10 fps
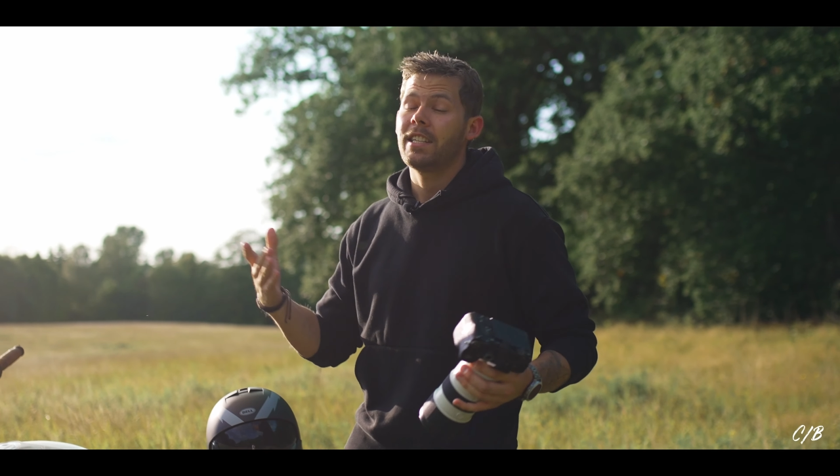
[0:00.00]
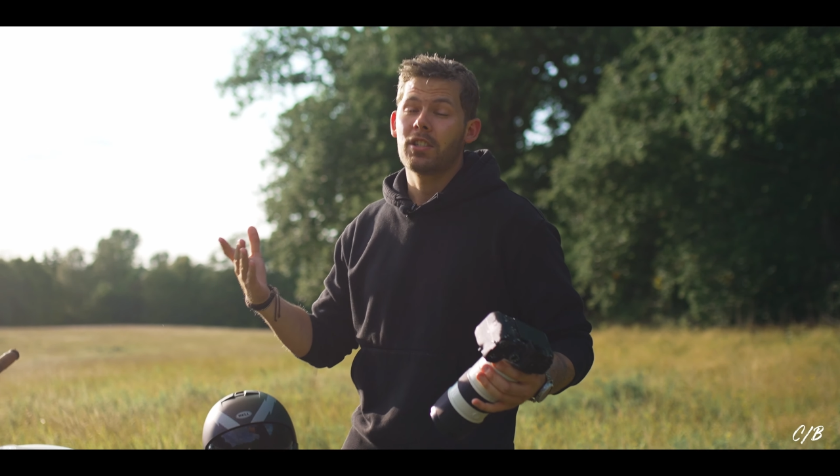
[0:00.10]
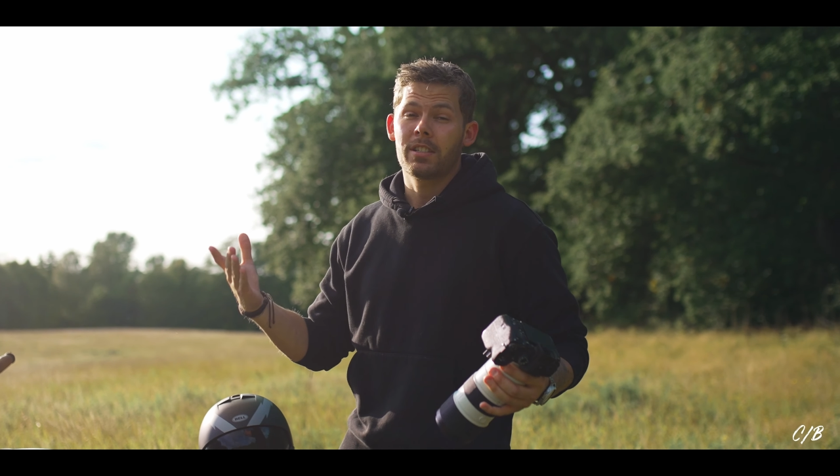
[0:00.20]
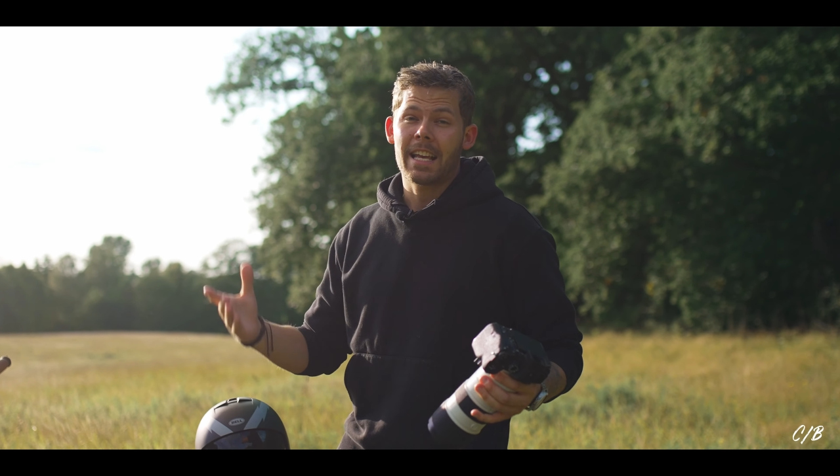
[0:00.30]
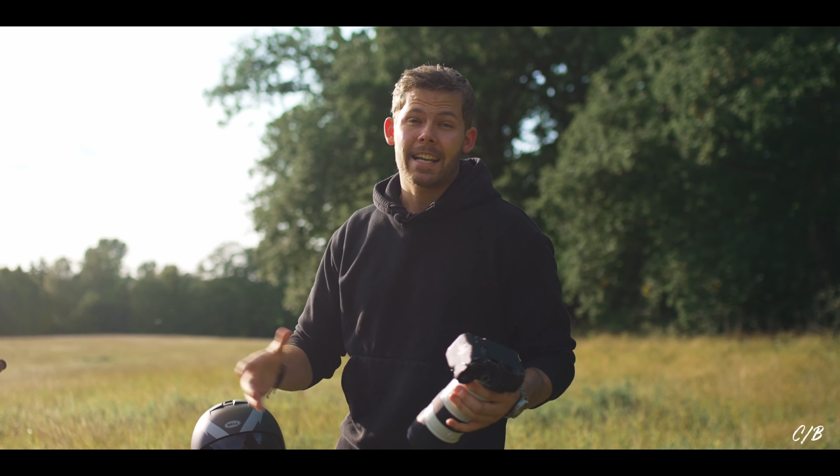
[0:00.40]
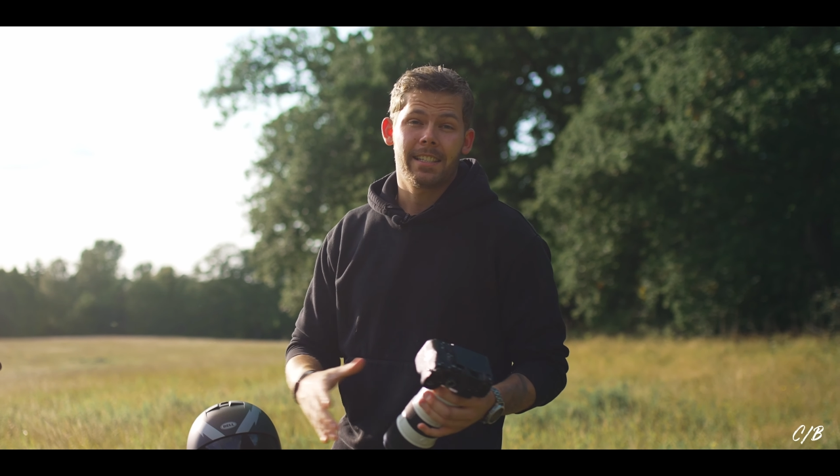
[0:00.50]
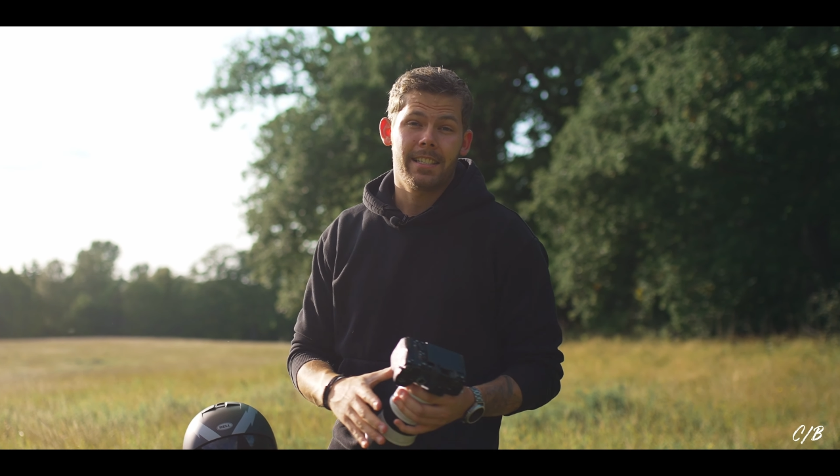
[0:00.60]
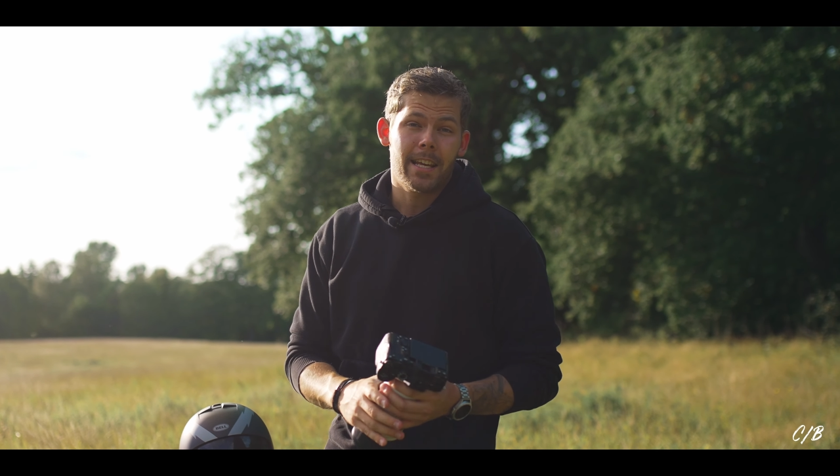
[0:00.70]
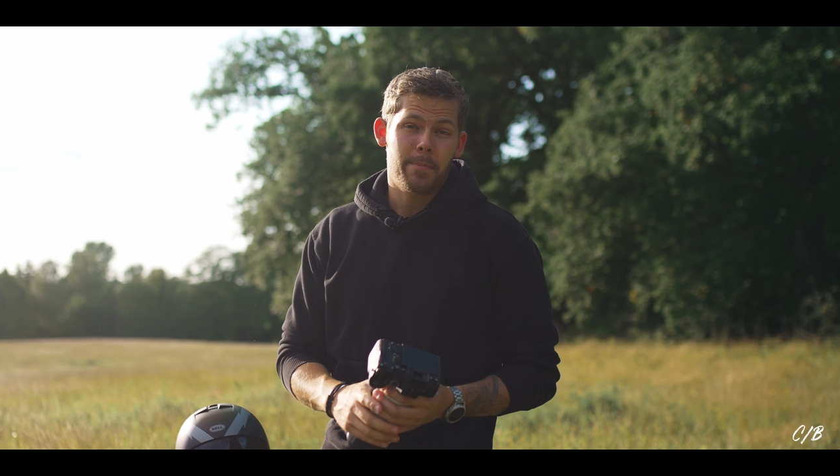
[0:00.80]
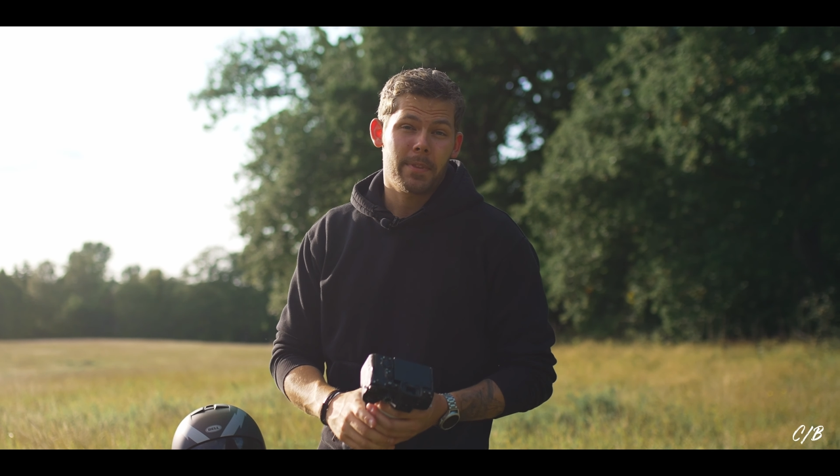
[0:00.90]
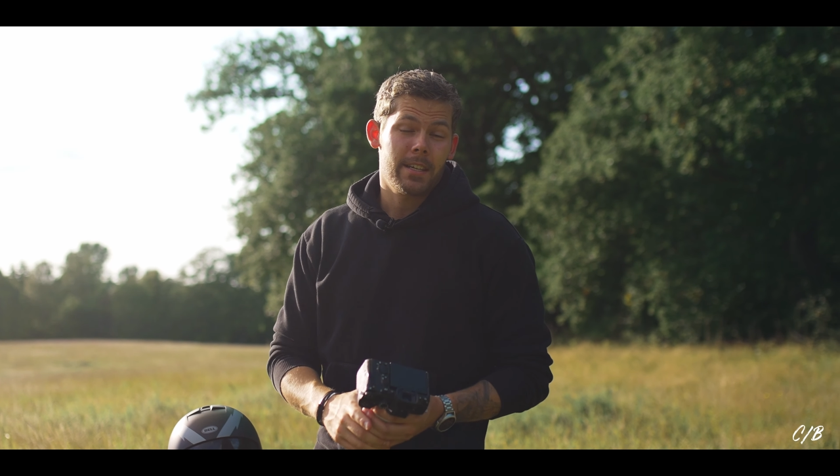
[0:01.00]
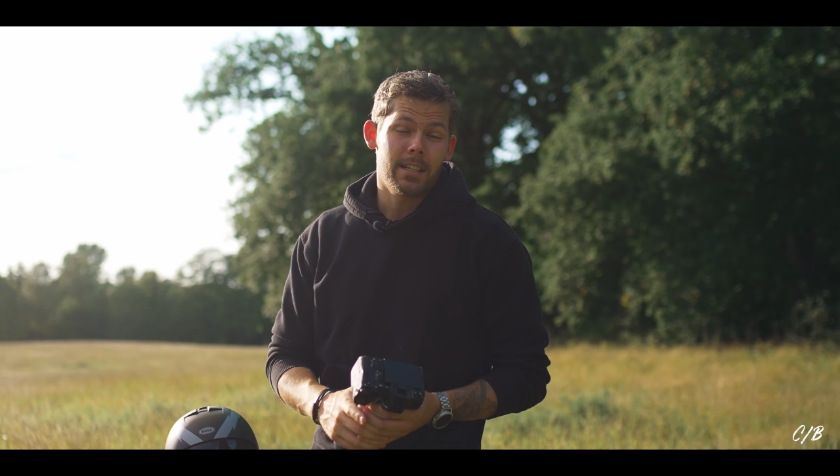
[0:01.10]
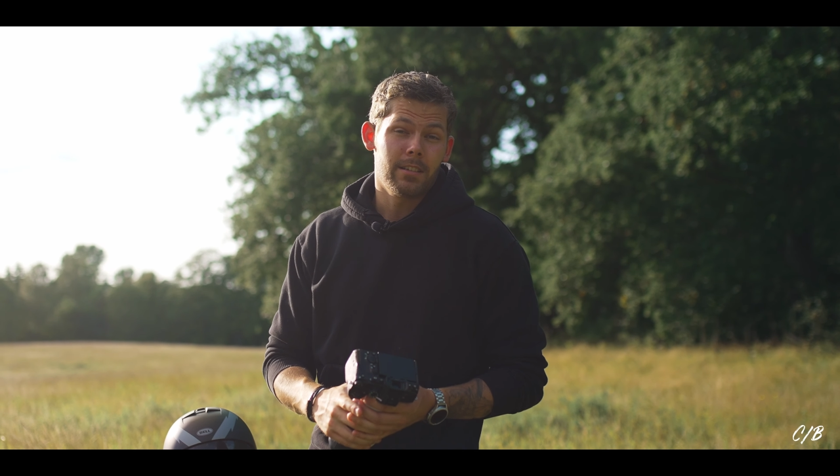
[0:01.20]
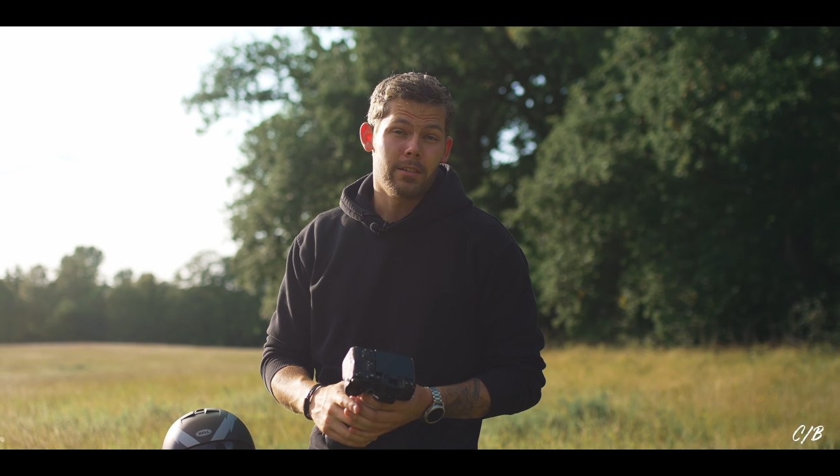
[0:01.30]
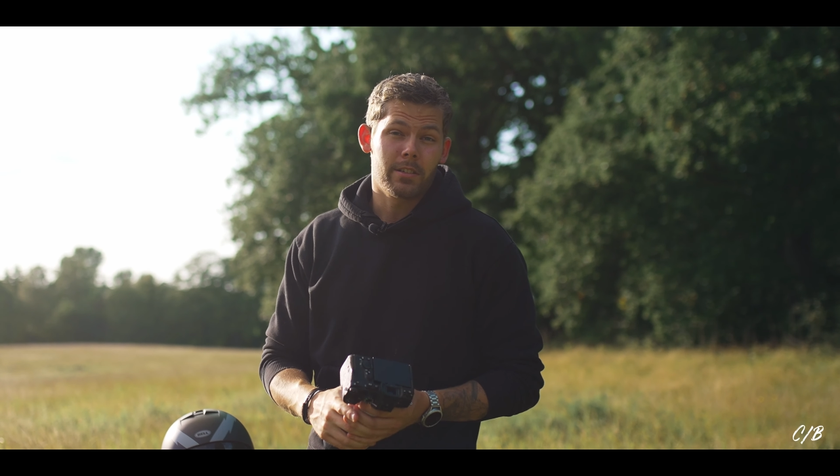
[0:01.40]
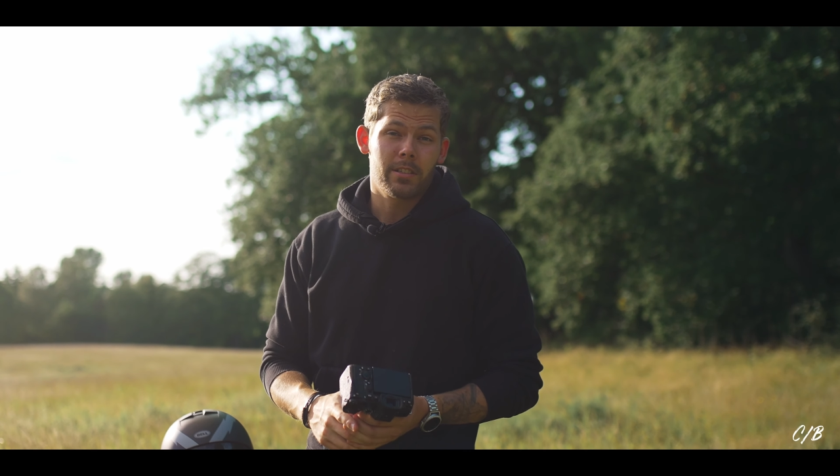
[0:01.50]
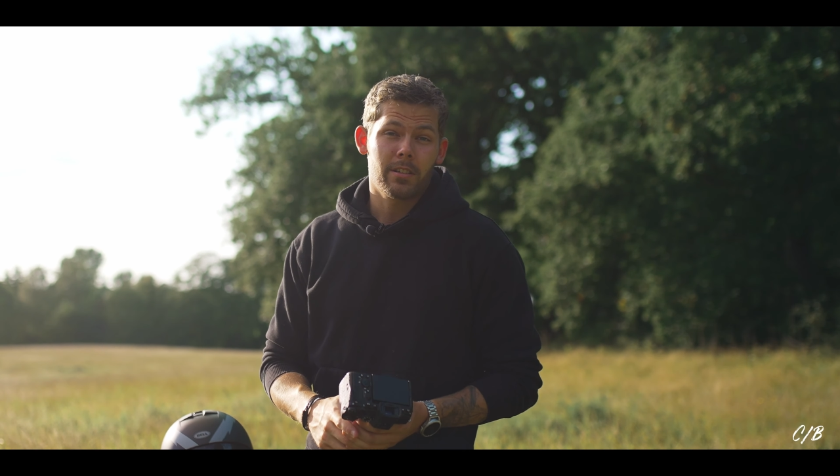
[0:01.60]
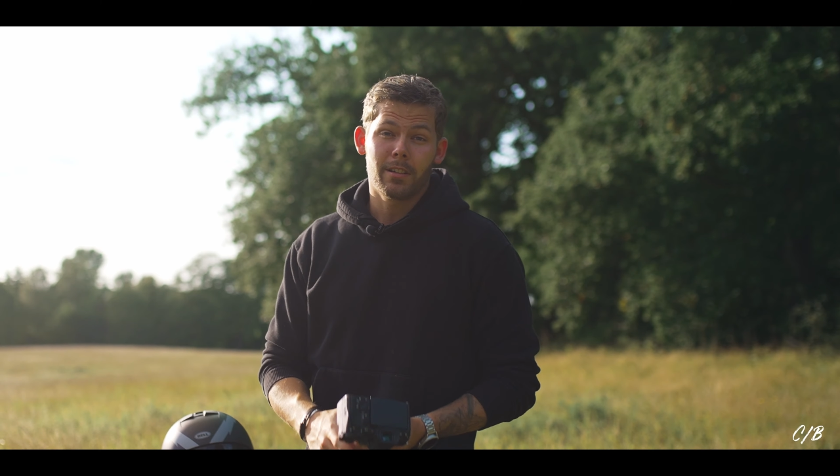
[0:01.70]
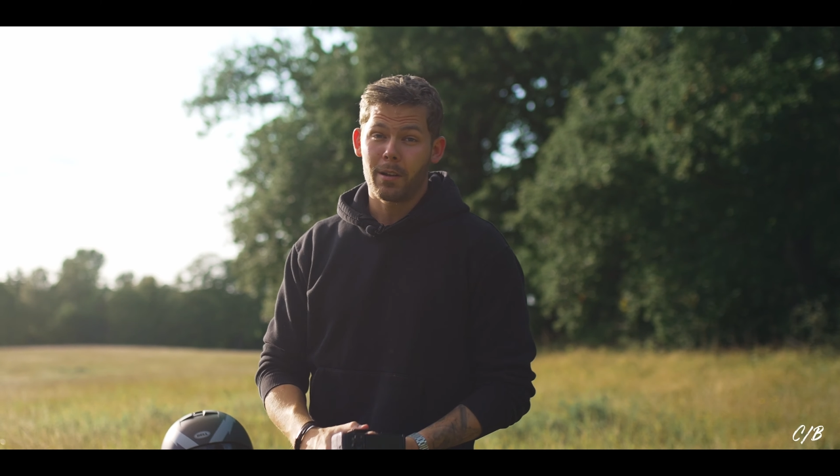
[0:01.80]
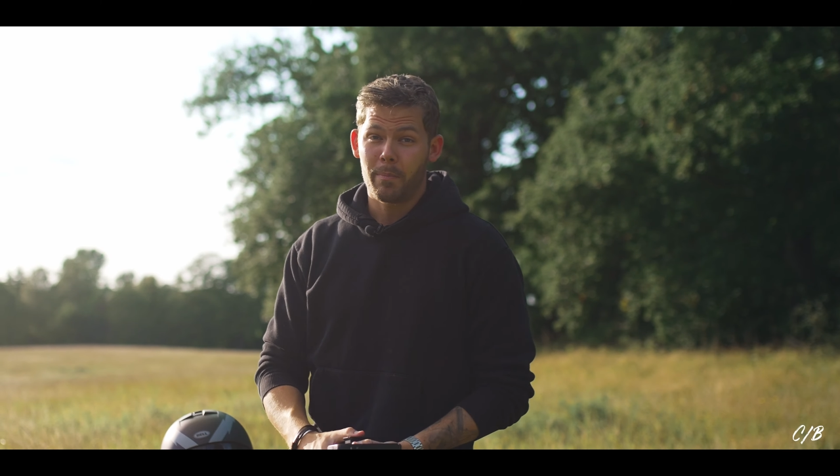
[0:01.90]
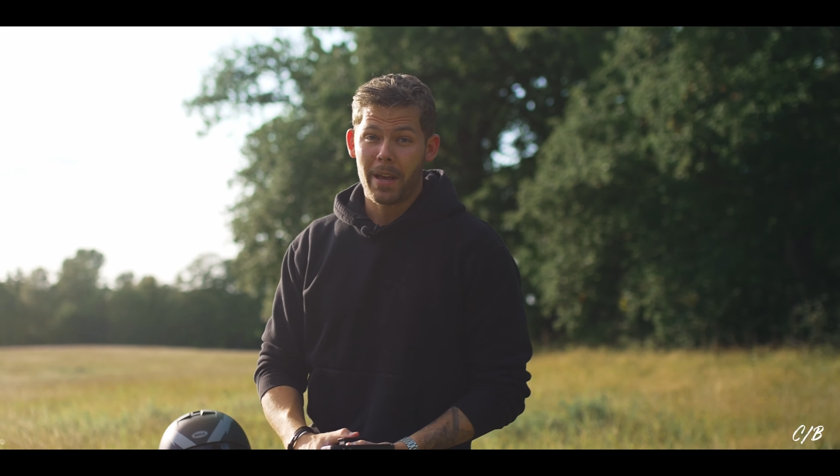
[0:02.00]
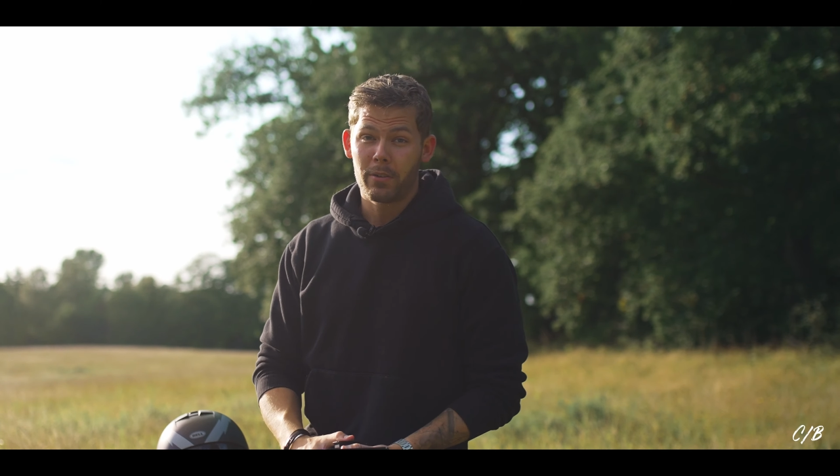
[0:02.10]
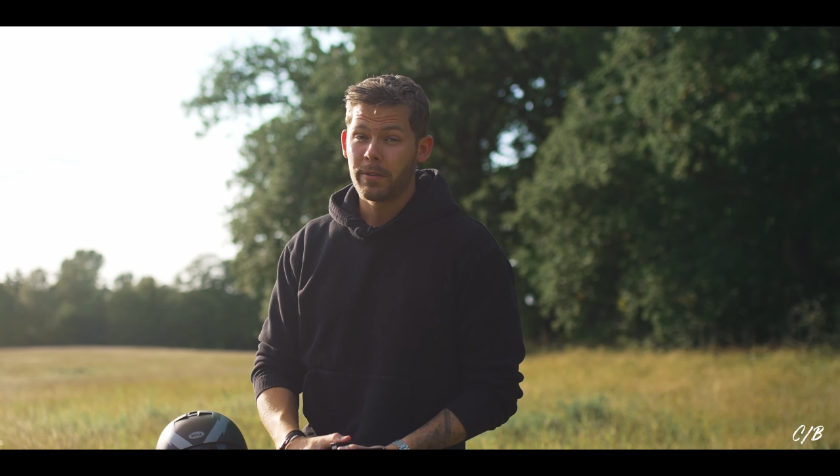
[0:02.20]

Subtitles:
it just adds depth and looks a lot better.